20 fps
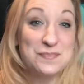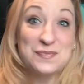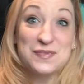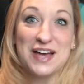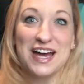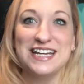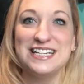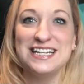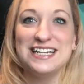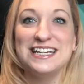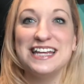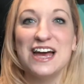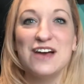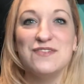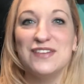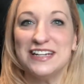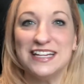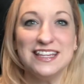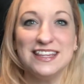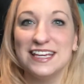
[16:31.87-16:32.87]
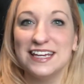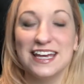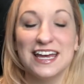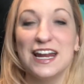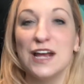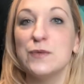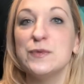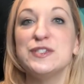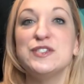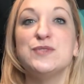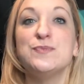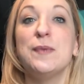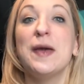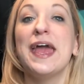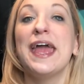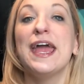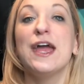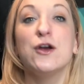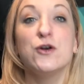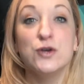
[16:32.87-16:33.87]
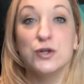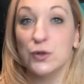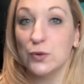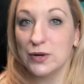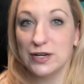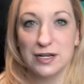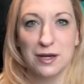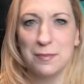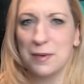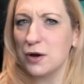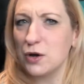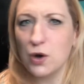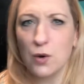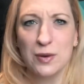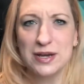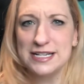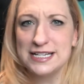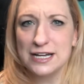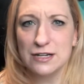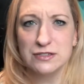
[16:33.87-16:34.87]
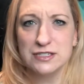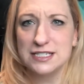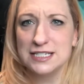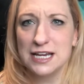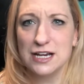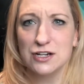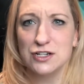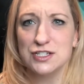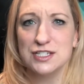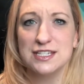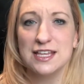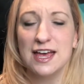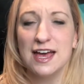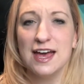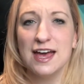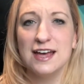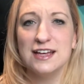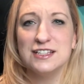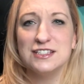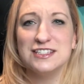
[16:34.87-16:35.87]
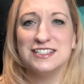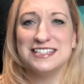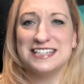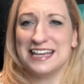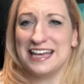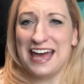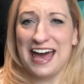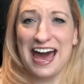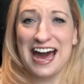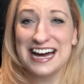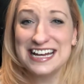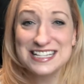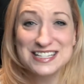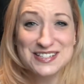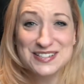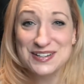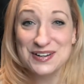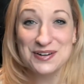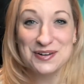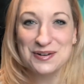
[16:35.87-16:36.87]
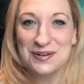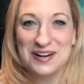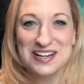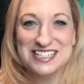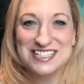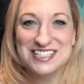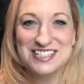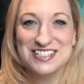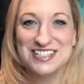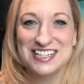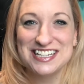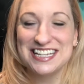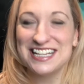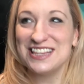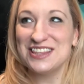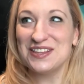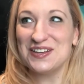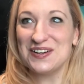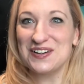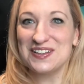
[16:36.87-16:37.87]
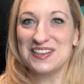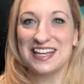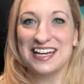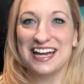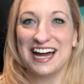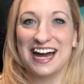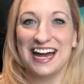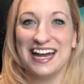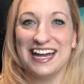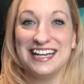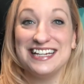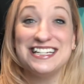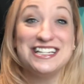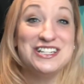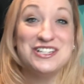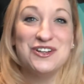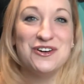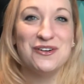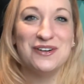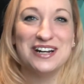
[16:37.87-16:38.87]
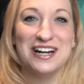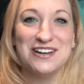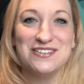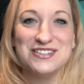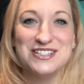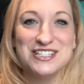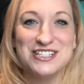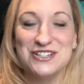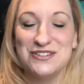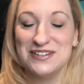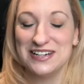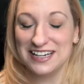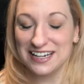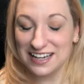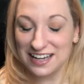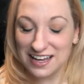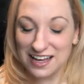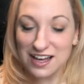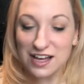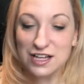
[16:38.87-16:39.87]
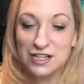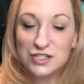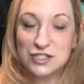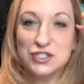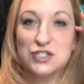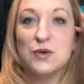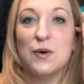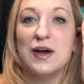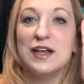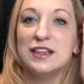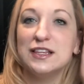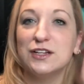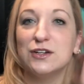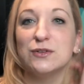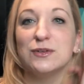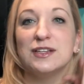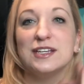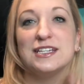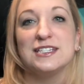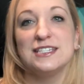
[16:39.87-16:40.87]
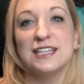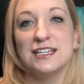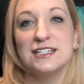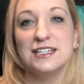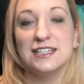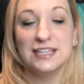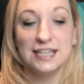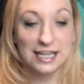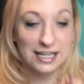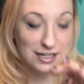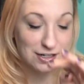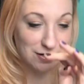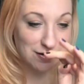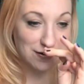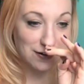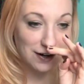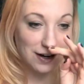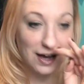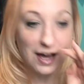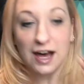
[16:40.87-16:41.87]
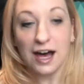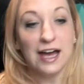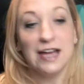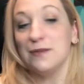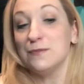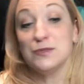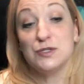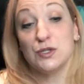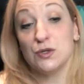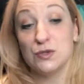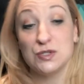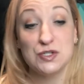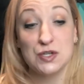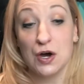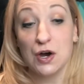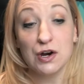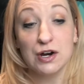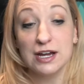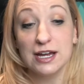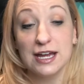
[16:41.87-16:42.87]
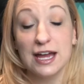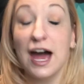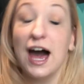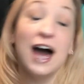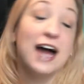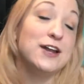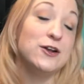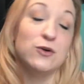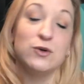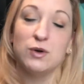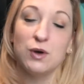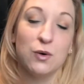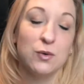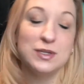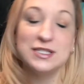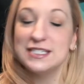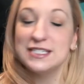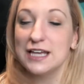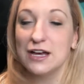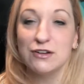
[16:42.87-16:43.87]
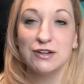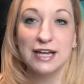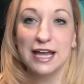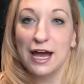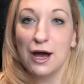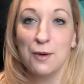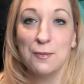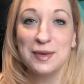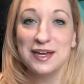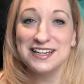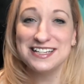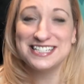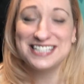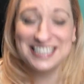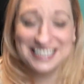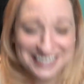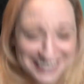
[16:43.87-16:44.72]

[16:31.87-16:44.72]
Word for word: I didn't have anything. And I was paranoid about going downstairs to ask a question and look like I didn't know what I was doing. So I literally said to the editor, I am so sorry. I don't know what sound a cow makes.